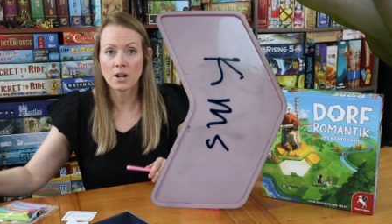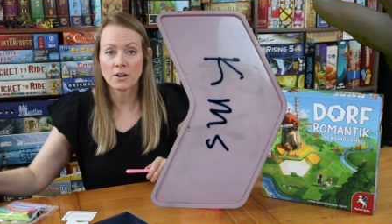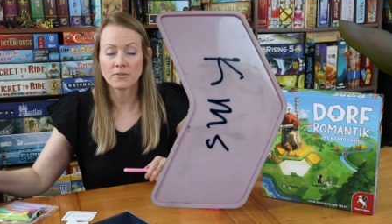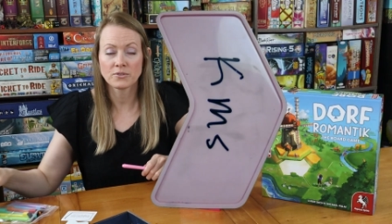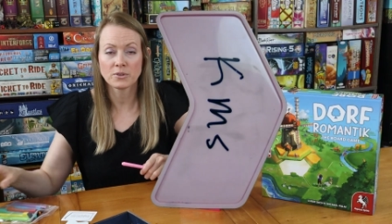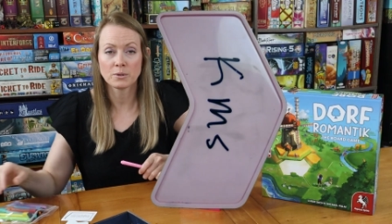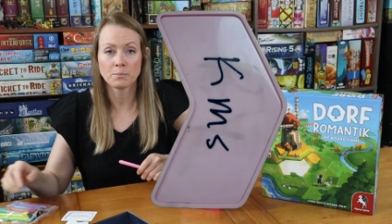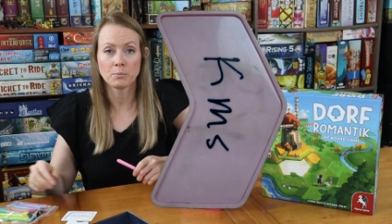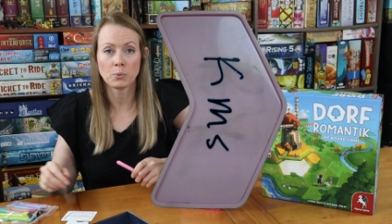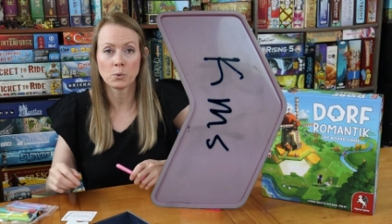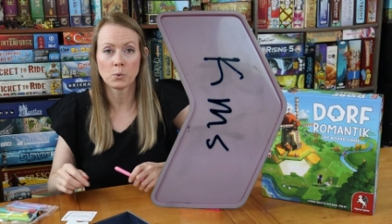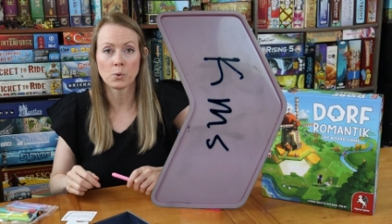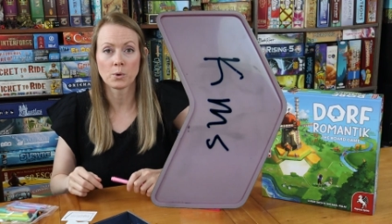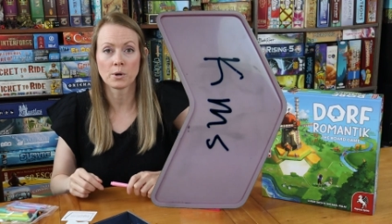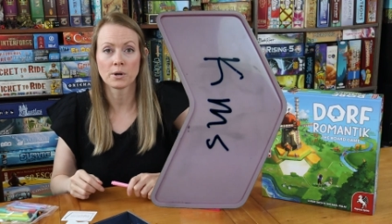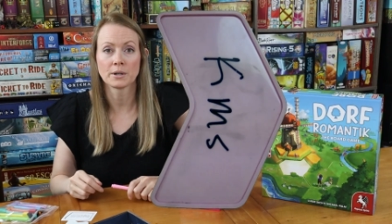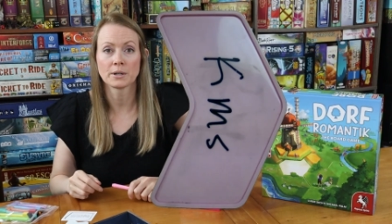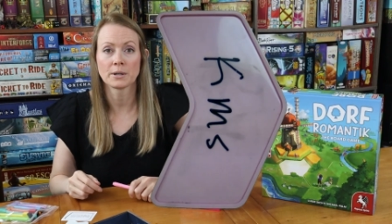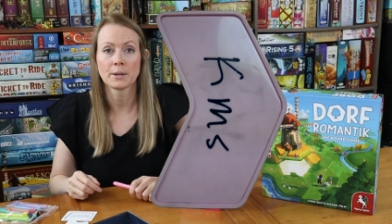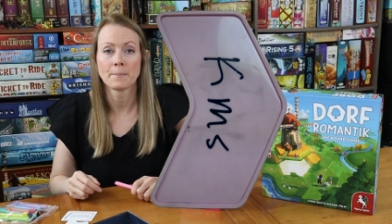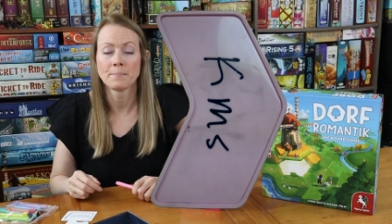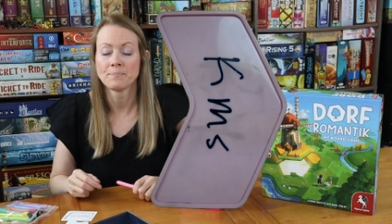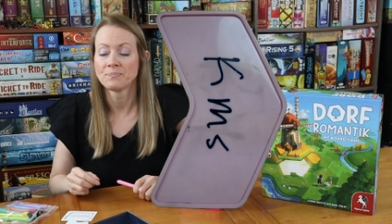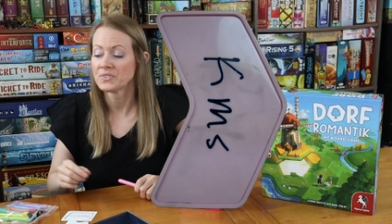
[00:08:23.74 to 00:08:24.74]
of the
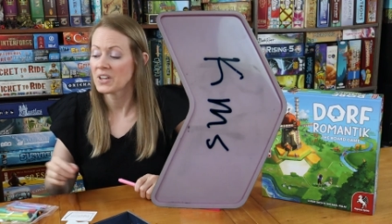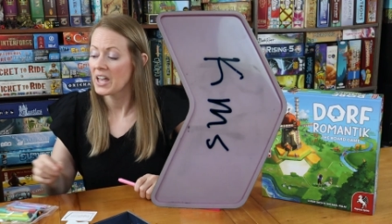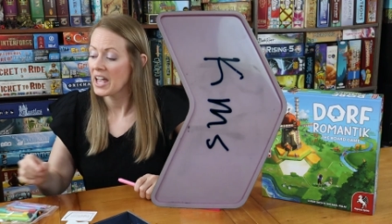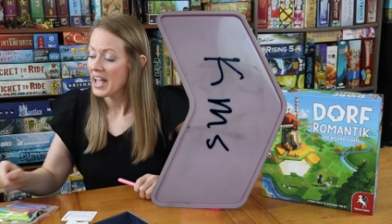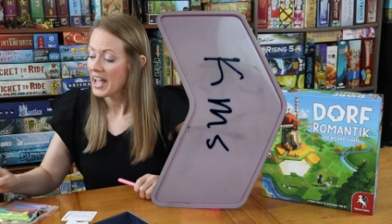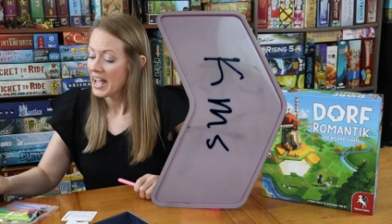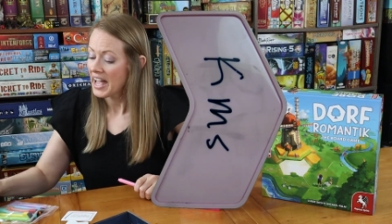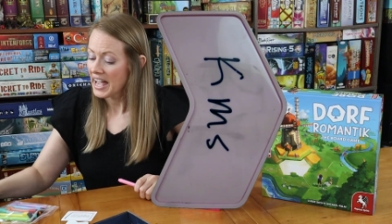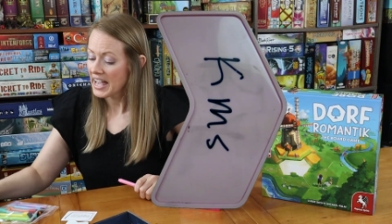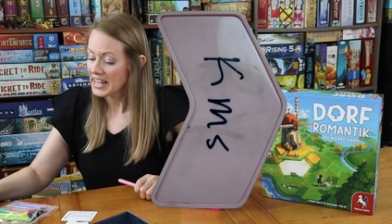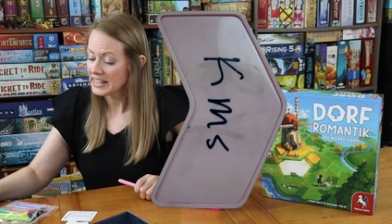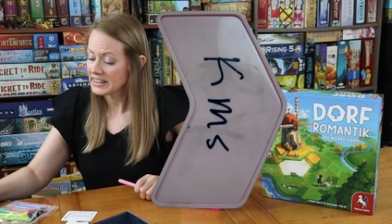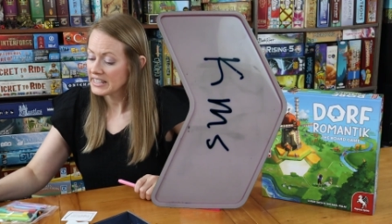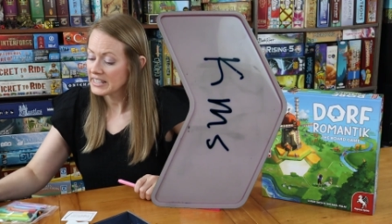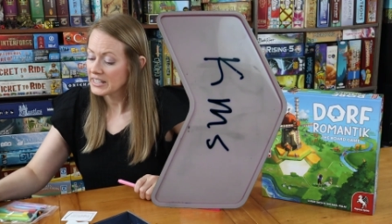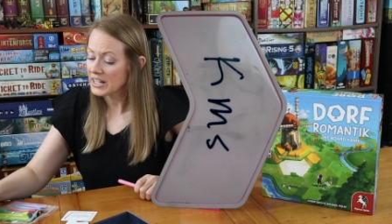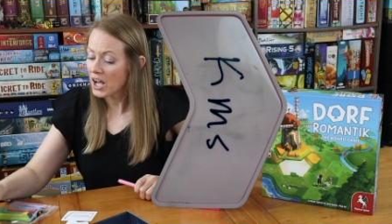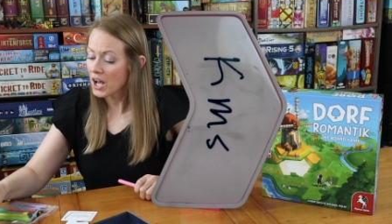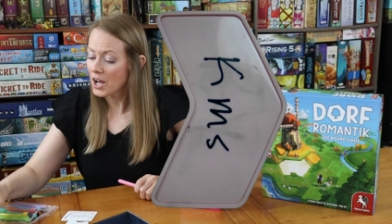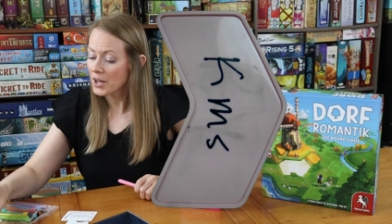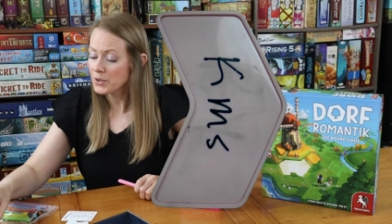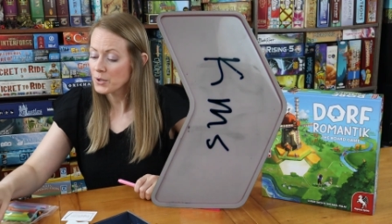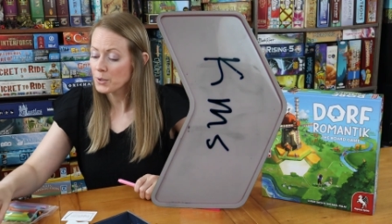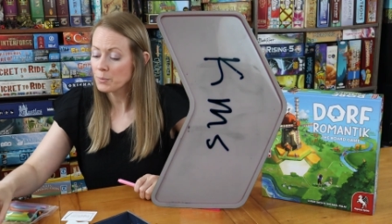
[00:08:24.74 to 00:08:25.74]
board. And
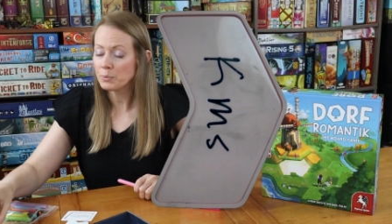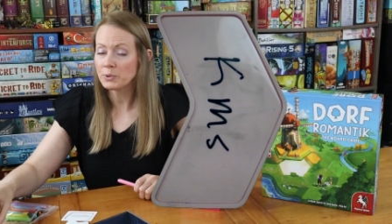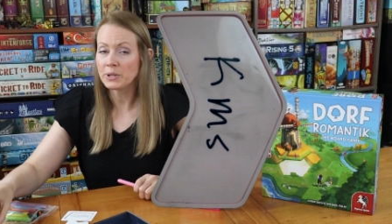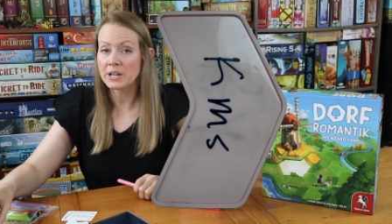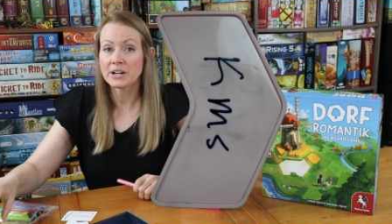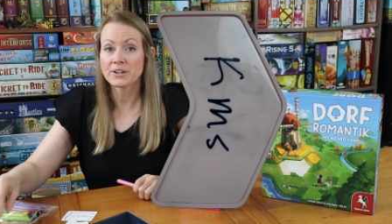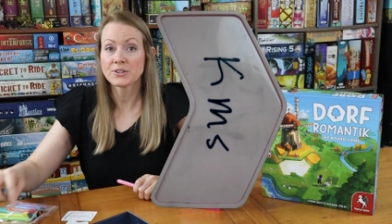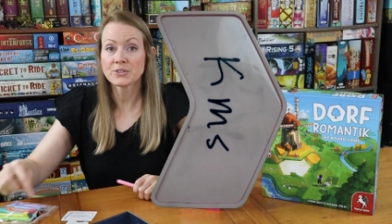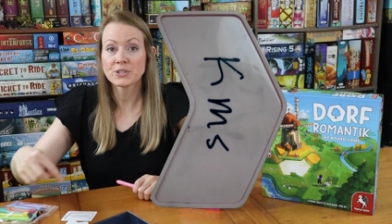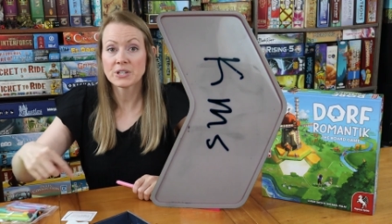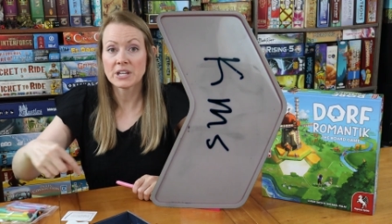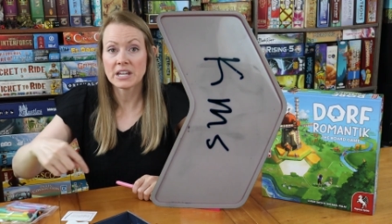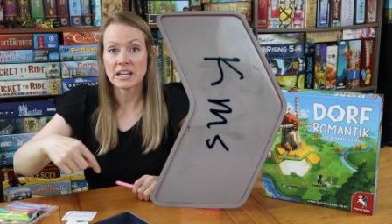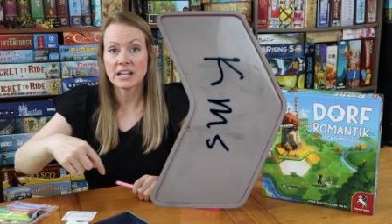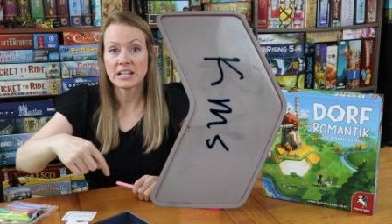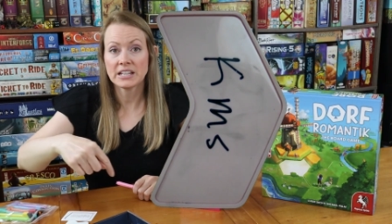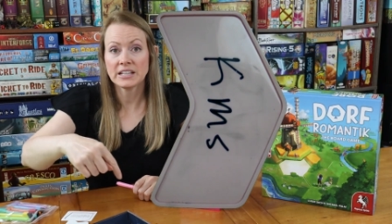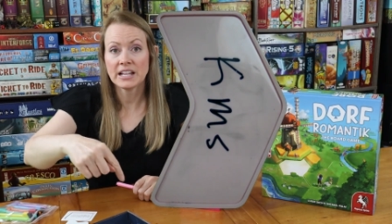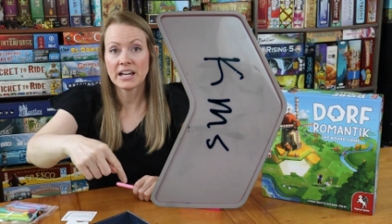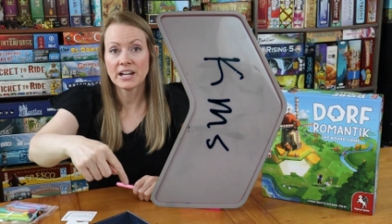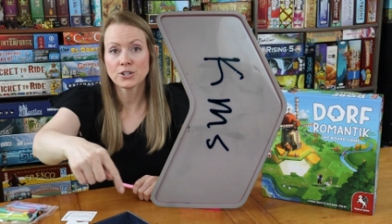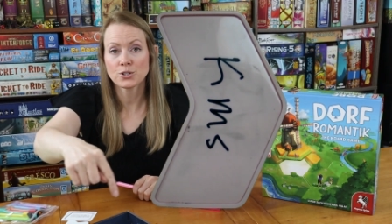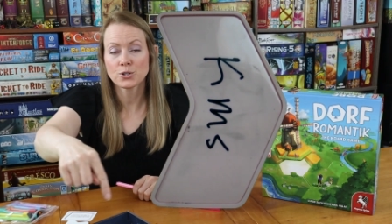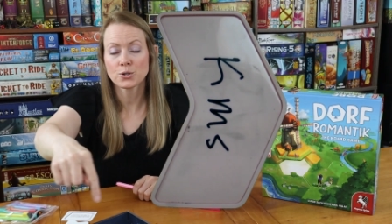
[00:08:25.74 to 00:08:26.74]
then other players in
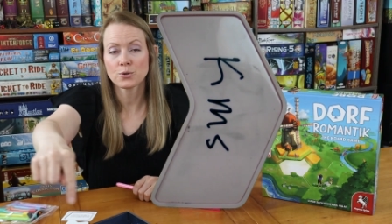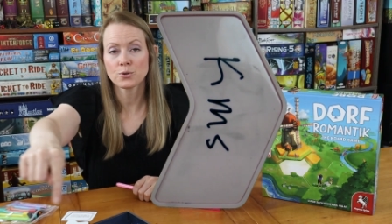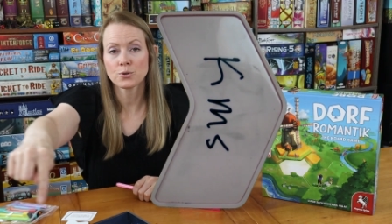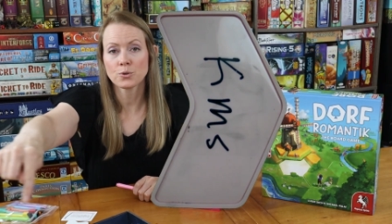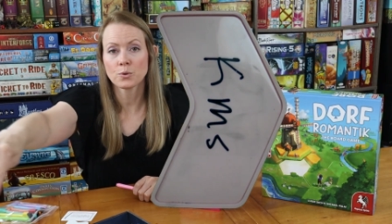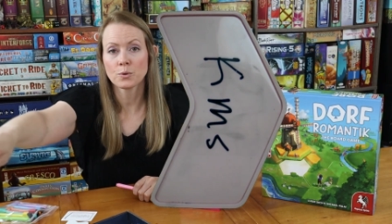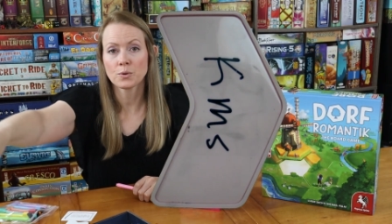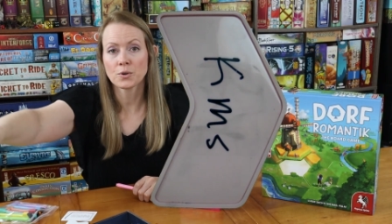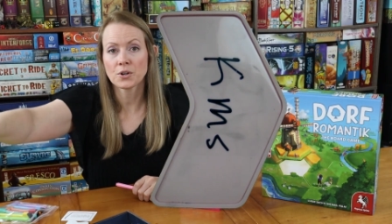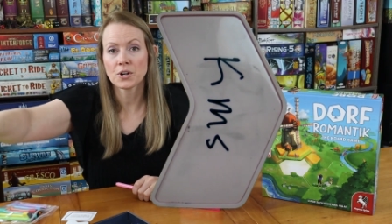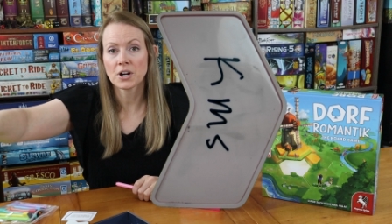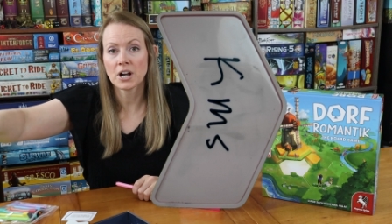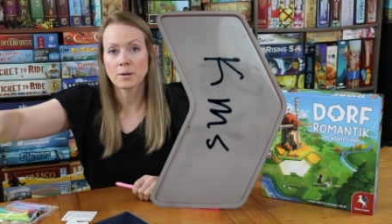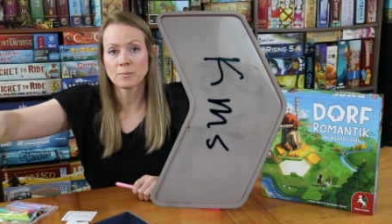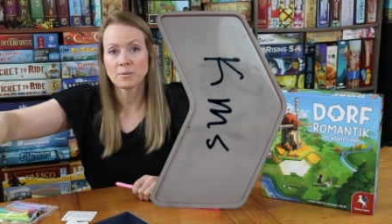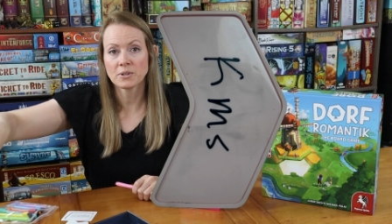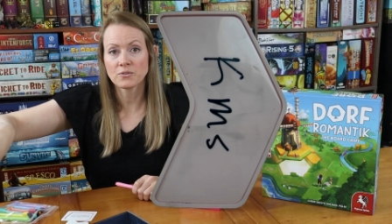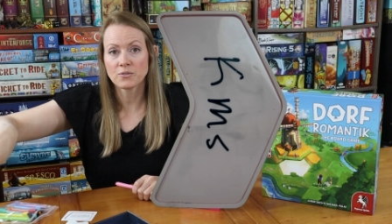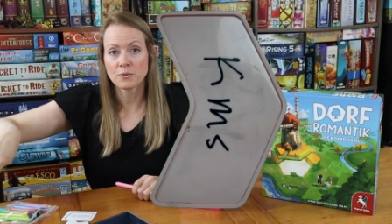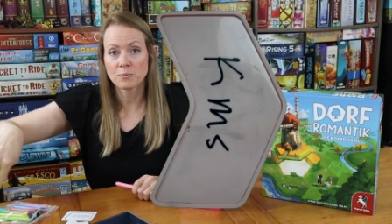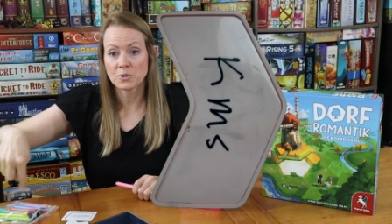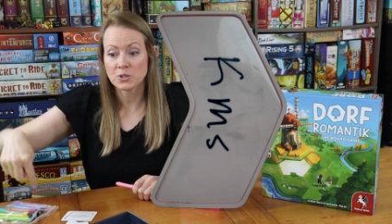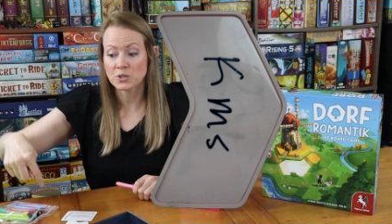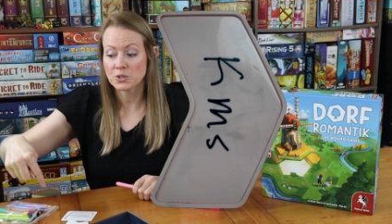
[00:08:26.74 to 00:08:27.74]
that turn order coming
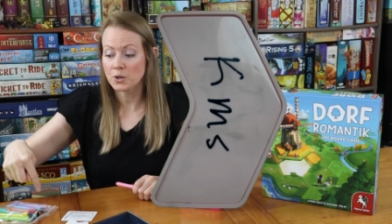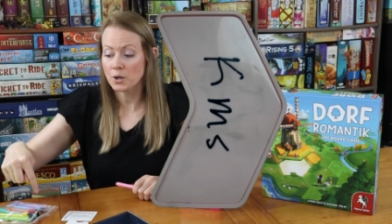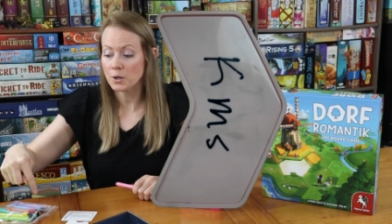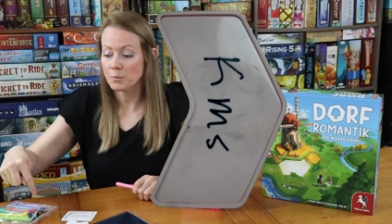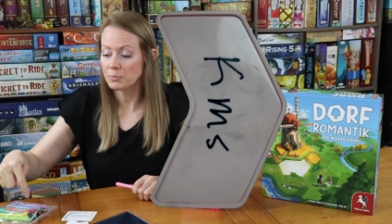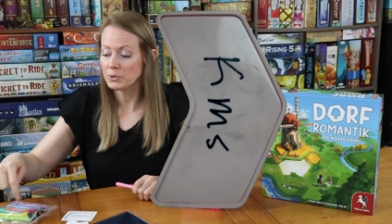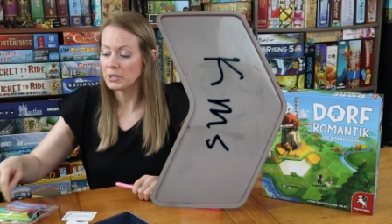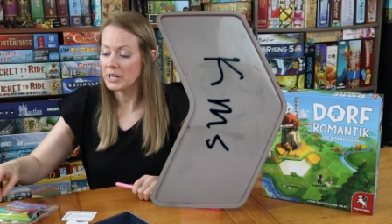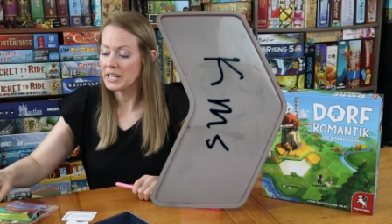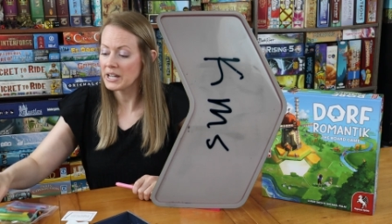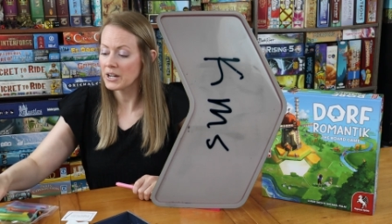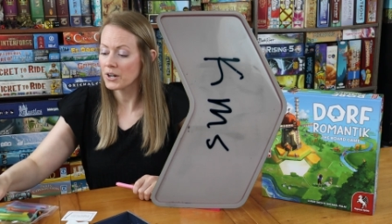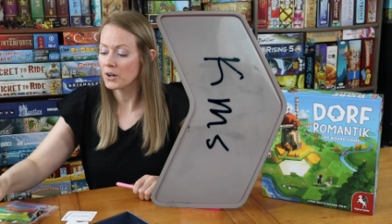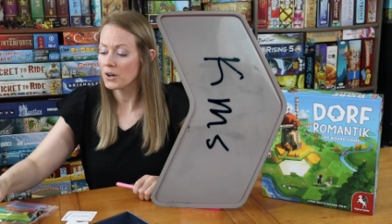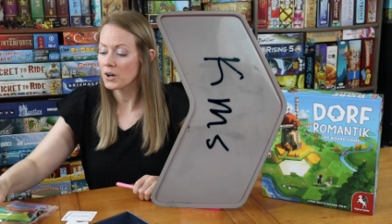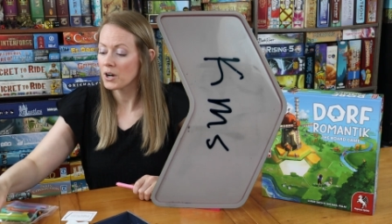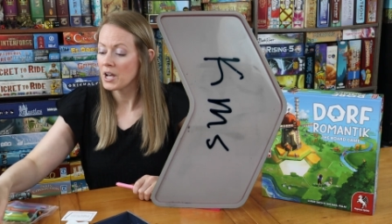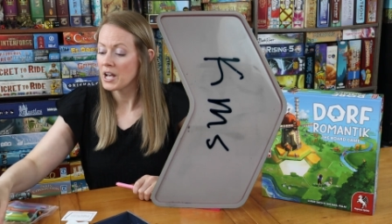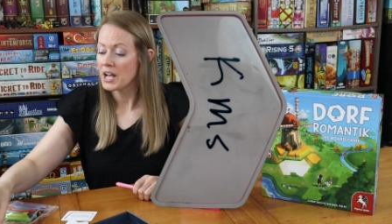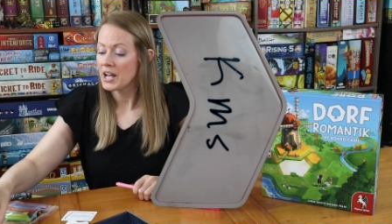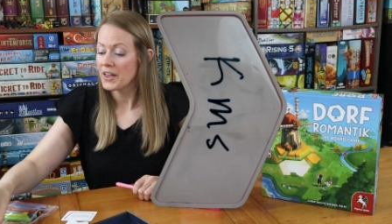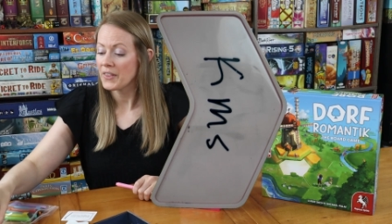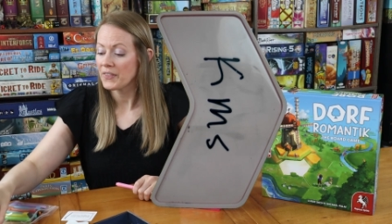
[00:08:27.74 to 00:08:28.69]
from the start player,